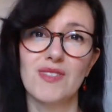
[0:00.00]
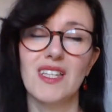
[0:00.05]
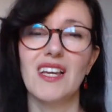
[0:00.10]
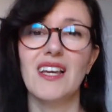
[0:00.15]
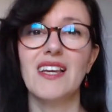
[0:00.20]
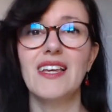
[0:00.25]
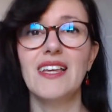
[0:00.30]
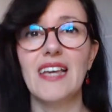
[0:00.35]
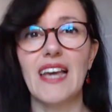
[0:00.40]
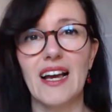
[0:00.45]

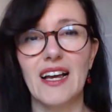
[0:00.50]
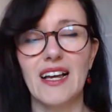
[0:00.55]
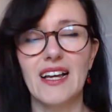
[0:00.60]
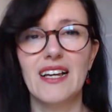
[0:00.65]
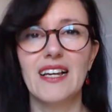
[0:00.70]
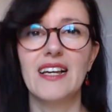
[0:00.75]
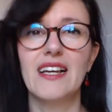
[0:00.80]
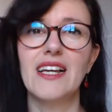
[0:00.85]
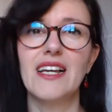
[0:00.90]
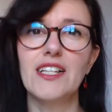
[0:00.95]
Yeah,
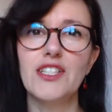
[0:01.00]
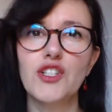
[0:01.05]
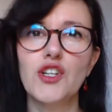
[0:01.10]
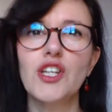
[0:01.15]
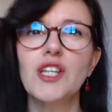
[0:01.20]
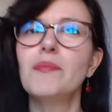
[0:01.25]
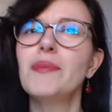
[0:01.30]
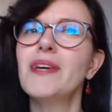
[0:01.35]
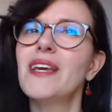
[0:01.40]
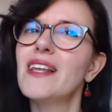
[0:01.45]
it's
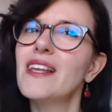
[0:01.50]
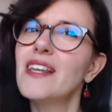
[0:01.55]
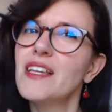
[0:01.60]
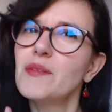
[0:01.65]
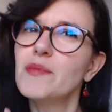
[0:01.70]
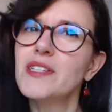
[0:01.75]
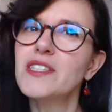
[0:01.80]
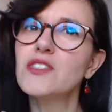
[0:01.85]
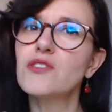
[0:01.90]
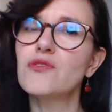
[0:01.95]
going to be a little
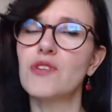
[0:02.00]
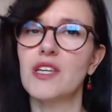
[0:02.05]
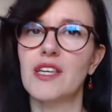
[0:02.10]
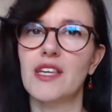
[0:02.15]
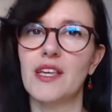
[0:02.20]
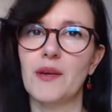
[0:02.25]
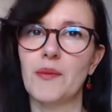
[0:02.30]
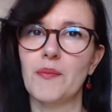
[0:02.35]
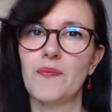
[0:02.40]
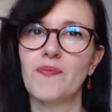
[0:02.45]
bit
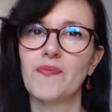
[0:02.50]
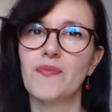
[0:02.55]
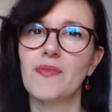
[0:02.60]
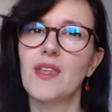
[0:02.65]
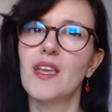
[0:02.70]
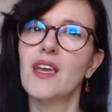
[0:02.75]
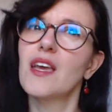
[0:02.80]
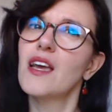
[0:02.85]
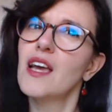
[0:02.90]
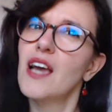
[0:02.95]
tricky.
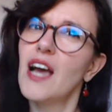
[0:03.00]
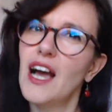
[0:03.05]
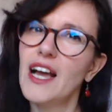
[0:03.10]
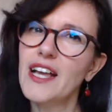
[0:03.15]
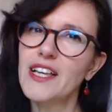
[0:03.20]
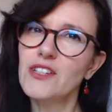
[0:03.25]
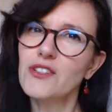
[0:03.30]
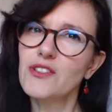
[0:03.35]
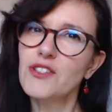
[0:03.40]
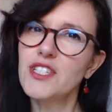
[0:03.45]
I
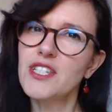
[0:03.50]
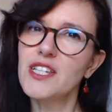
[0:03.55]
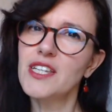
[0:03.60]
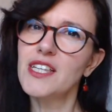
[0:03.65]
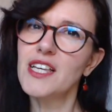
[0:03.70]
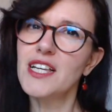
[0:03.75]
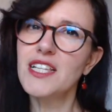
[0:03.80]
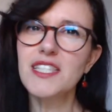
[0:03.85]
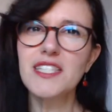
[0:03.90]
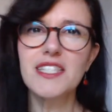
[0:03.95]
cannot say
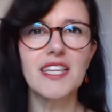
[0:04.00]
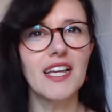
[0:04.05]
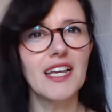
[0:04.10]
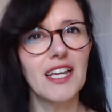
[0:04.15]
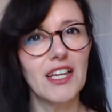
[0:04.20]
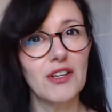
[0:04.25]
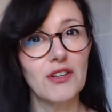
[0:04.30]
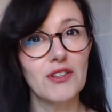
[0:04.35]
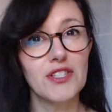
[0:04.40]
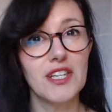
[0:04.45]
yes, I
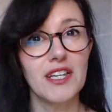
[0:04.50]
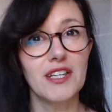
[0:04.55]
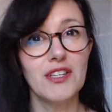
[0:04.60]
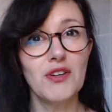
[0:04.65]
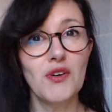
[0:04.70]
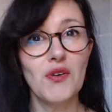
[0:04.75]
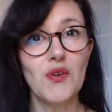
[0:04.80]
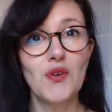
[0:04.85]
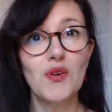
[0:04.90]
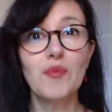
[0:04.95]
cannot say
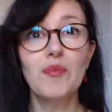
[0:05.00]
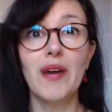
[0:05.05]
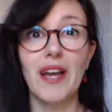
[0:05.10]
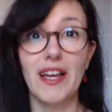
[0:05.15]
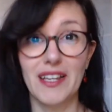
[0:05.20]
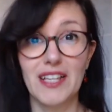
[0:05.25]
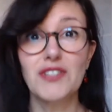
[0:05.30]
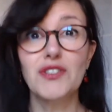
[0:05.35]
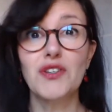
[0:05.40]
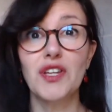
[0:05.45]
no,
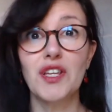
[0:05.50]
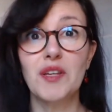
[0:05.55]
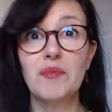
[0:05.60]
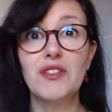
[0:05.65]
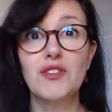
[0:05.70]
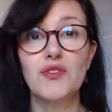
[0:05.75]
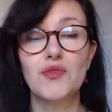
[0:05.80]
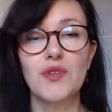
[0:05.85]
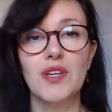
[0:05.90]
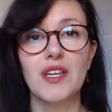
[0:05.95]
but it's going to
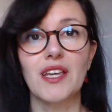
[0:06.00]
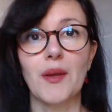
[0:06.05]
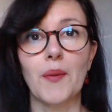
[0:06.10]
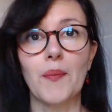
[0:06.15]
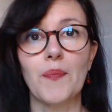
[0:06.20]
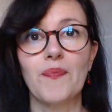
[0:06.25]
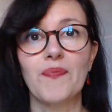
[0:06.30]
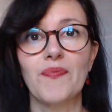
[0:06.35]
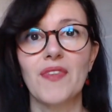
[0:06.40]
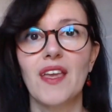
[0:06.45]
be tricky.
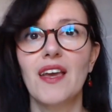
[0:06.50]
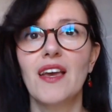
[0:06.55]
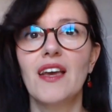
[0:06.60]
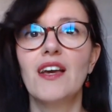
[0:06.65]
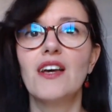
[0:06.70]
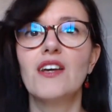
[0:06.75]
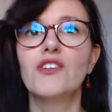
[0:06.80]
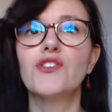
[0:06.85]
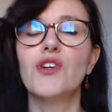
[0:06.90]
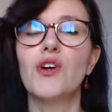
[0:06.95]

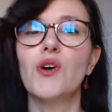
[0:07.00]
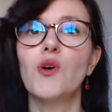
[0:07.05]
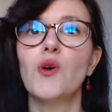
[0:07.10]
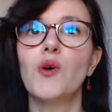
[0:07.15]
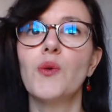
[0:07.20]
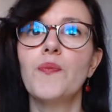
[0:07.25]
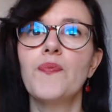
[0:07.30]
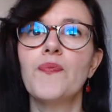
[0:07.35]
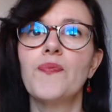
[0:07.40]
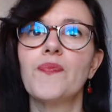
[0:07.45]

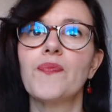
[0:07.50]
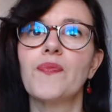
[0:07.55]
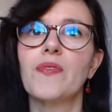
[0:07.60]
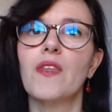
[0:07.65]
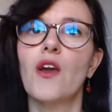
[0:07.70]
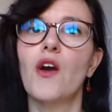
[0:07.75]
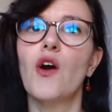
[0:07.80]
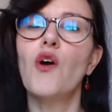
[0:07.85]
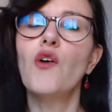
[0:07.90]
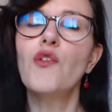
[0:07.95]
So,
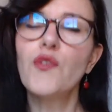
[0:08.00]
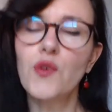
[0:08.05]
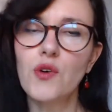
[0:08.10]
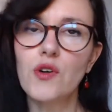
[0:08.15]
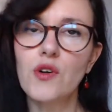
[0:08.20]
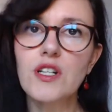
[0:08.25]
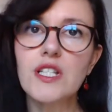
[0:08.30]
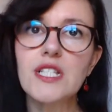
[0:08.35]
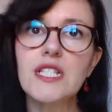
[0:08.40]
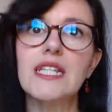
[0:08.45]
of
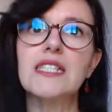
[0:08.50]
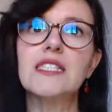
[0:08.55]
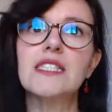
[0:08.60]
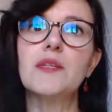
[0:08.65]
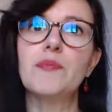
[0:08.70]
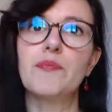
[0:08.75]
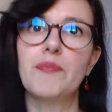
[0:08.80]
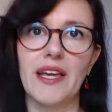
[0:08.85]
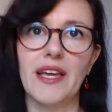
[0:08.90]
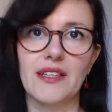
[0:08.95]
course, it
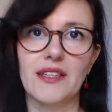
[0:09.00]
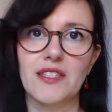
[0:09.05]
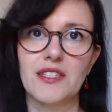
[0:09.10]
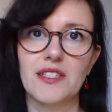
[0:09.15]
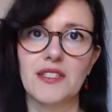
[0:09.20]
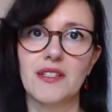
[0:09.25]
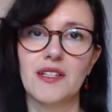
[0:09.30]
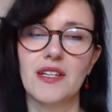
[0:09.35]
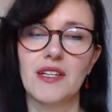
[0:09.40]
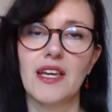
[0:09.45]
depends.